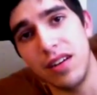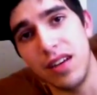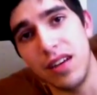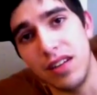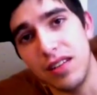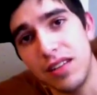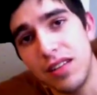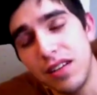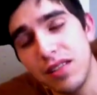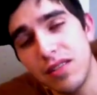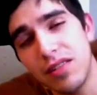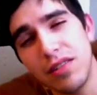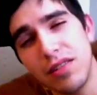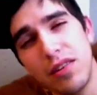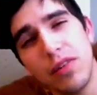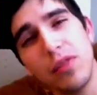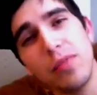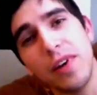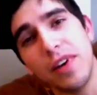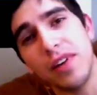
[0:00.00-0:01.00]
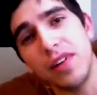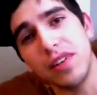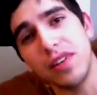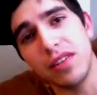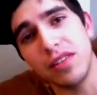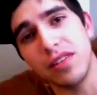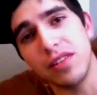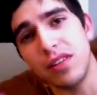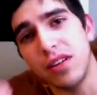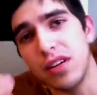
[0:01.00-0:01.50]
And these kids don't know about each
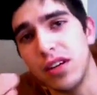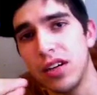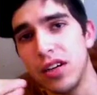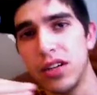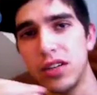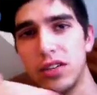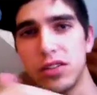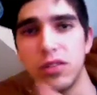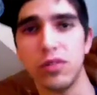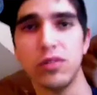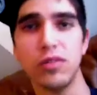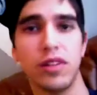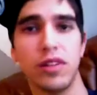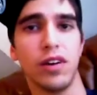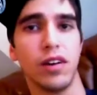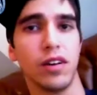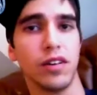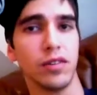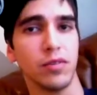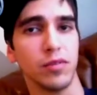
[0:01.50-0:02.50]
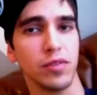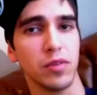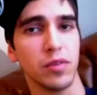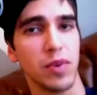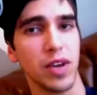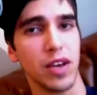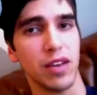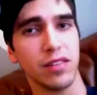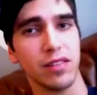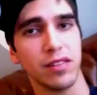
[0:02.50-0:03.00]
other. True, the author was a
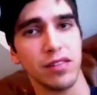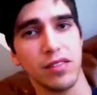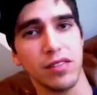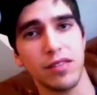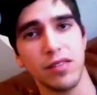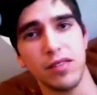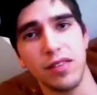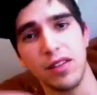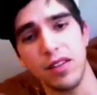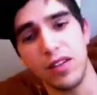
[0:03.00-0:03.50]
pastor,